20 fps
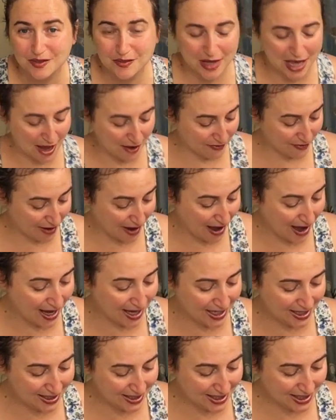we have
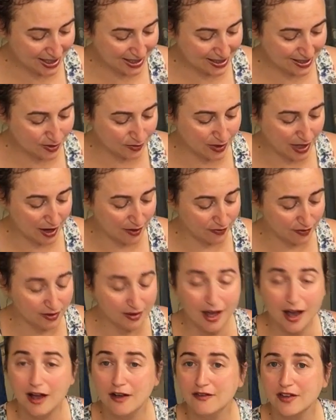kindness, we have
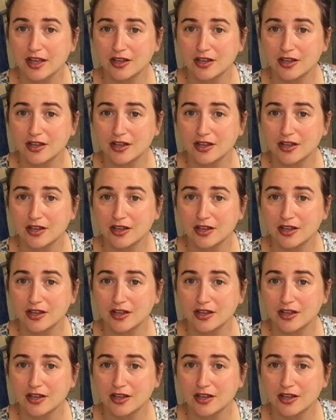love